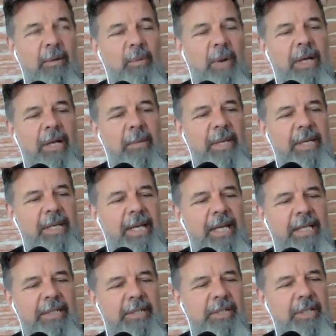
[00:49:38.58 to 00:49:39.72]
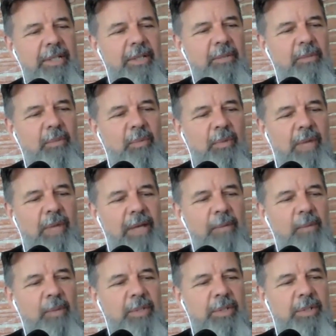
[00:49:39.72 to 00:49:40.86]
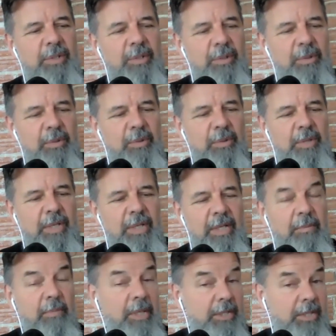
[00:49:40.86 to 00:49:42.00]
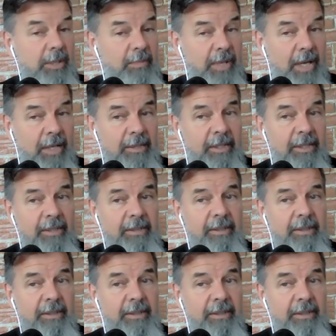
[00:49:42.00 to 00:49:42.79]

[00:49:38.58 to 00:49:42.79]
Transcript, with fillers: recommendation then was to the Muslim doctor.